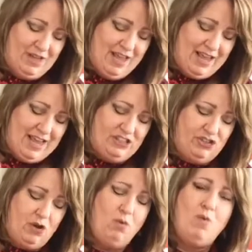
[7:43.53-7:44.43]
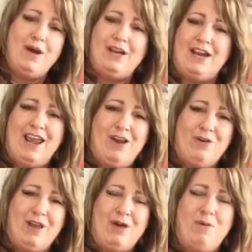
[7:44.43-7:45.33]
I don't want it airy.
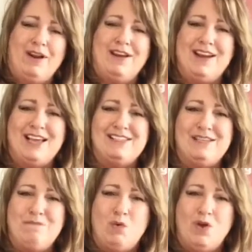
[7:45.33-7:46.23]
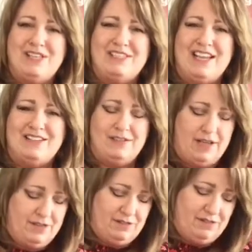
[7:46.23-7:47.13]
I want it nice and moist and
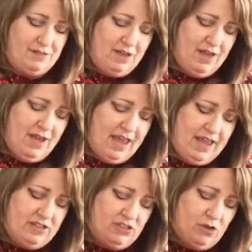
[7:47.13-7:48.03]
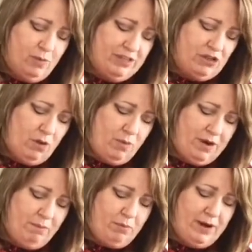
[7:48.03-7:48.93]
dense. And so we don't want
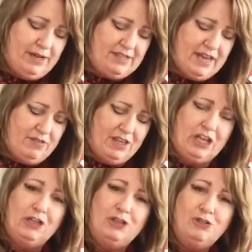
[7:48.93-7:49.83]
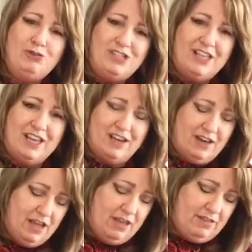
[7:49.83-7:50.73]
to break down the gluten
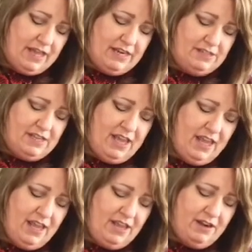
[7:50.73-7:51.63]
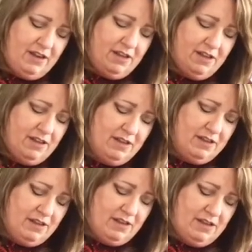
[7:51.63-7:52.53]
that is in
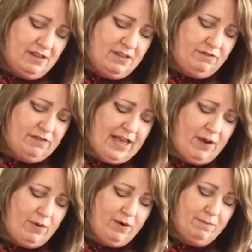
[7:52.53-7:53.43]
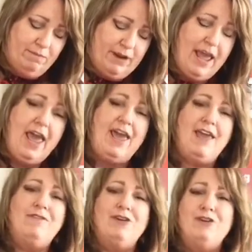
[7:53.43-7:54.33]
the flour. But hey, if
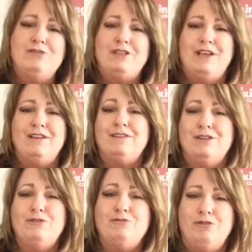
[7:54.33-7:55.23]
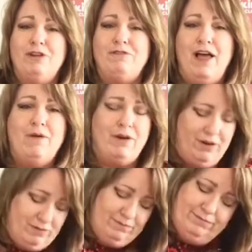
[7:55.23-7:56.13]
you're using gluten-free flour,
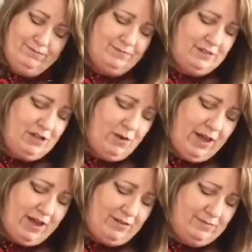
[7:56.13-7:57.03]
go ahead.